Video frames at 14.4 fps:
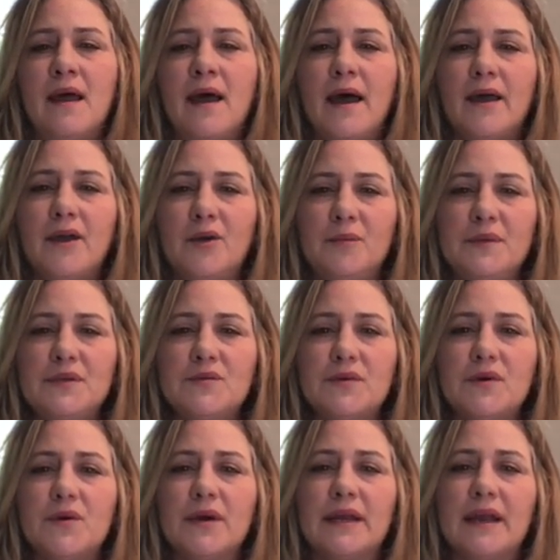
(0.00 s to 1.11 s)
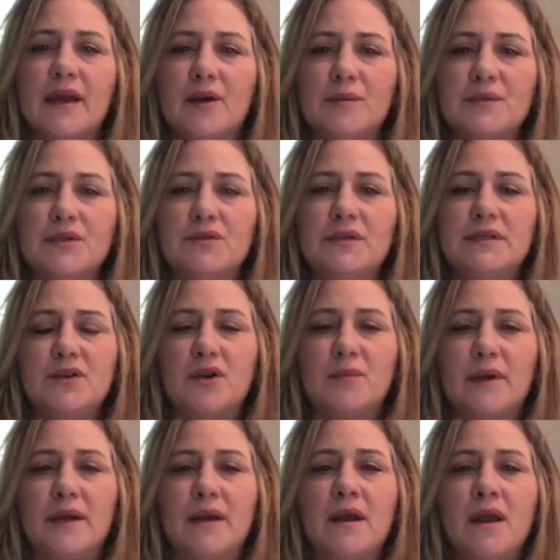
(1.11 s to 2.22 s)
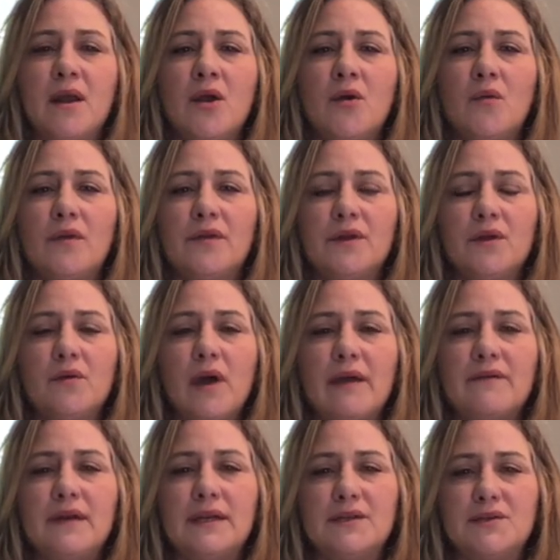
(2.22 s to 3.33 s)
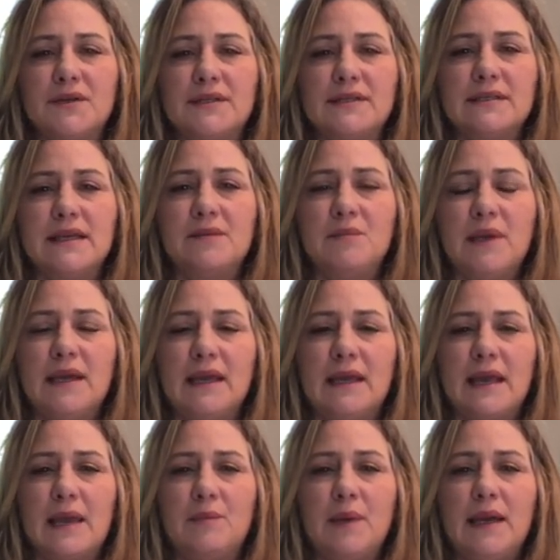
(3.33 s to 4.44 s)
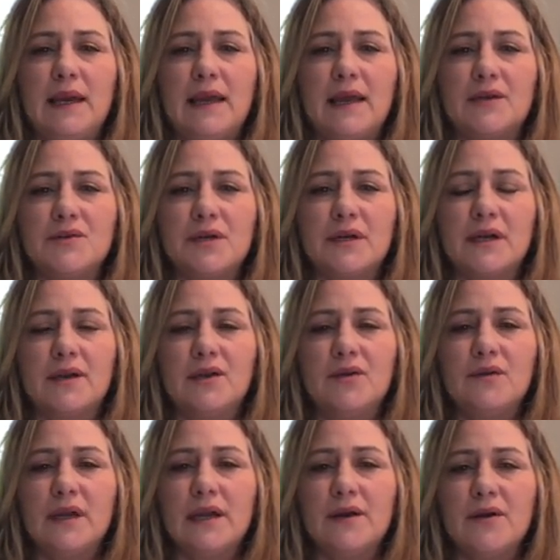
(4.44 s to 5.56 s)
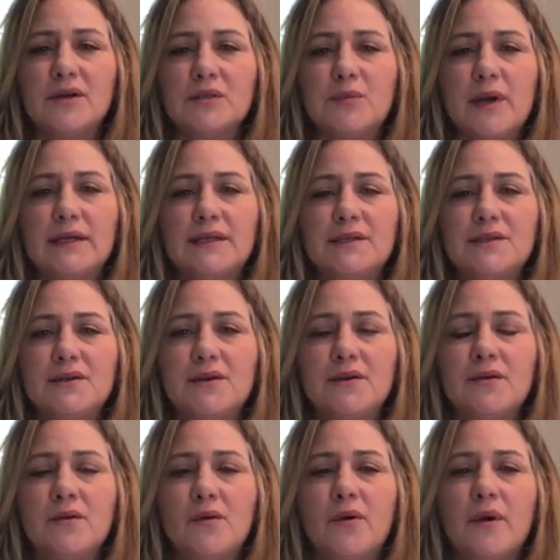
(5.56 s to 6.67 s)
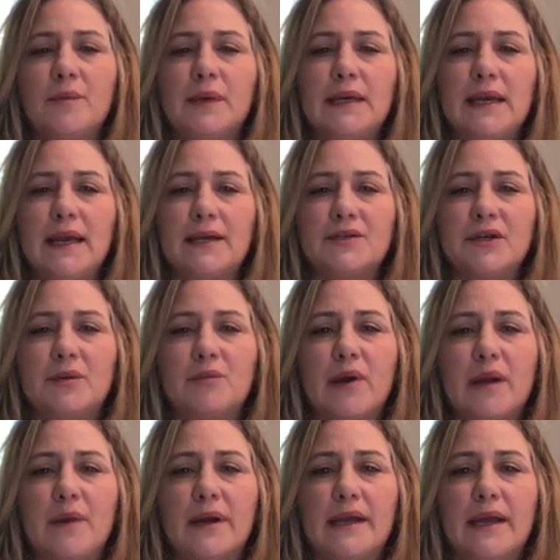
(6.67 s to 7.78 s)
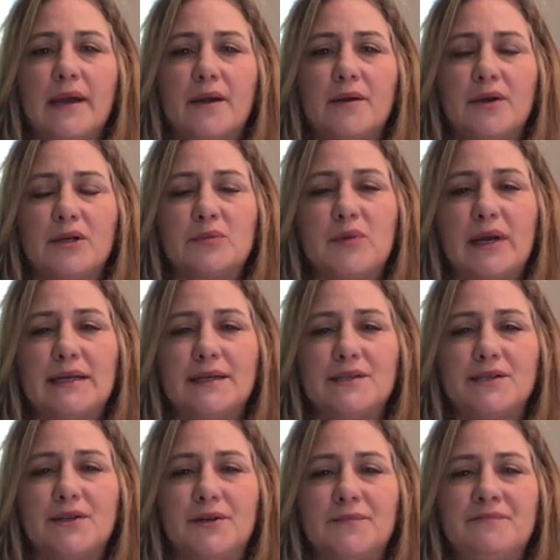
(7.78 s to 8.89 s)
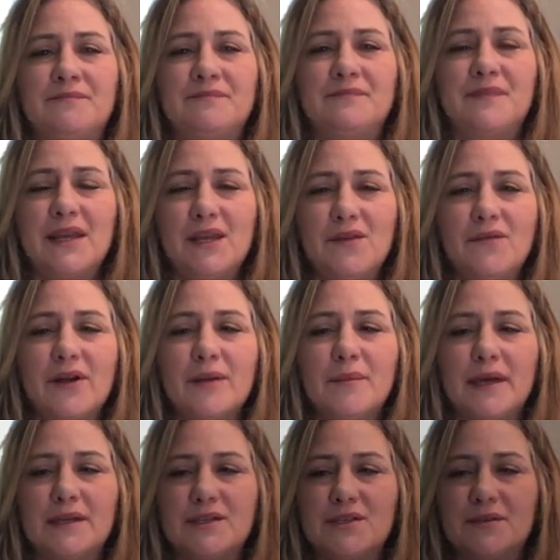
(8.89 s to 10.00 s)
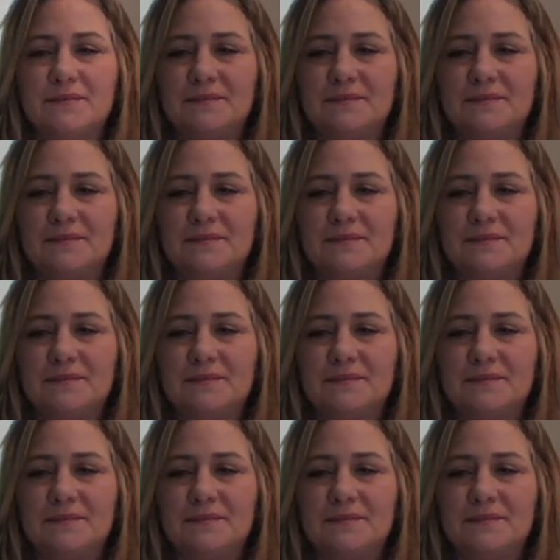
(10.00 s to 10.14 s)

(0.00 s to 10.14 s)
I hope this recording helps you determine whether you have an interest in being a pediatric acute care nurse practitioner or a pediatric primary care nurse practitioner. Thank you very much.